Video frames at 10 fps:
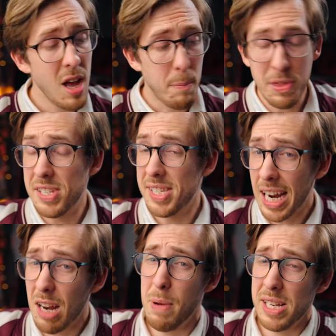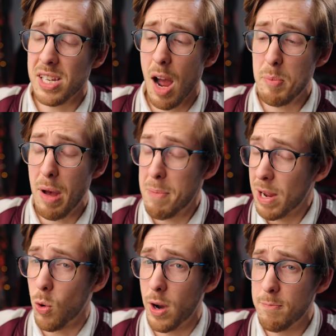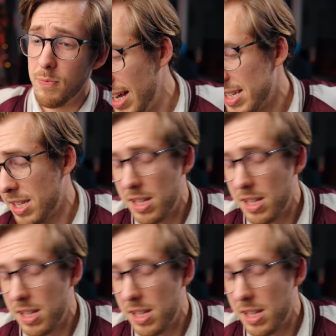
But the second best time to buy Bitcoin is,